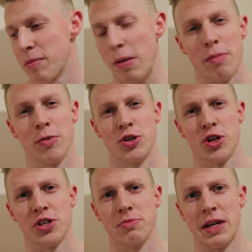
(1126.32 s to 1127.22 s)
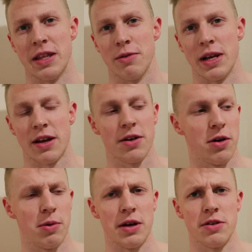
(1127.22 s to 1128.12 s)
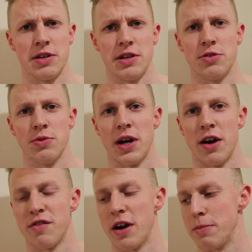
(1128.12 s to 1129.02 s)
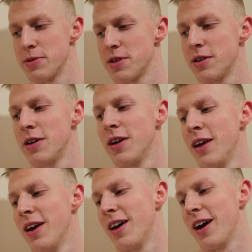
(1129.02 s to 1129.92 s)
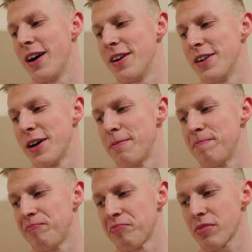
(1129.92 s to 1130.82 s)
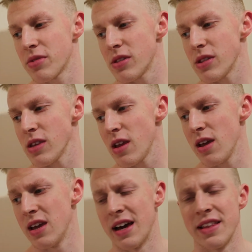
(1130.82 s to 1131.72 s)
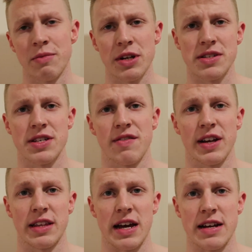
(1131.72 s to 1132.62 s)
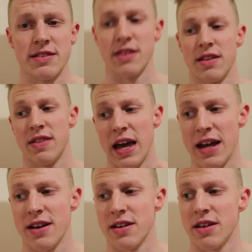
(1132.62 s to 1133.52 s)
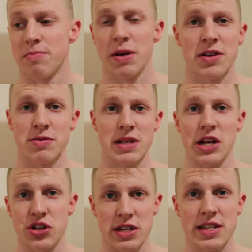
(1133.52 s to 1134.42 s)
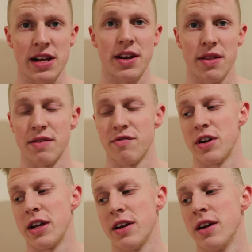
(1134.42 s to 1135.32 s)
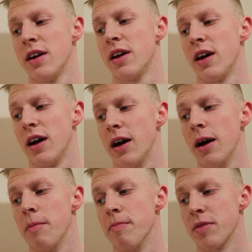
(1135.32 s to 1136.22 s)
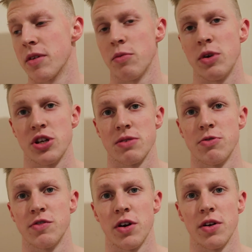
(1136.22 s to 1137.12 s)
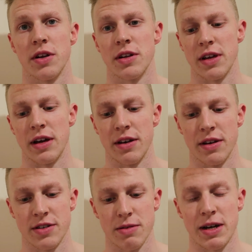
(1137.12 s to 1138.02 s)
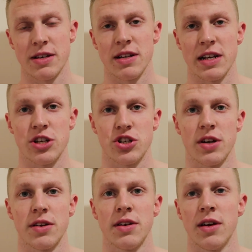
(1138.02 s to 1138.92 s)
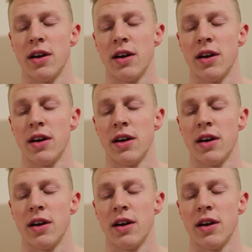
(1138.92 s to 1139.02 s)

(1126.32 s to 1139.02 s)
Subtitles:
People were judging me, they were like, oh, why is he doing half reps? And yeah, then we done stuff like that. Then, because there was literally still nothing free, we just moved on and done some isolation.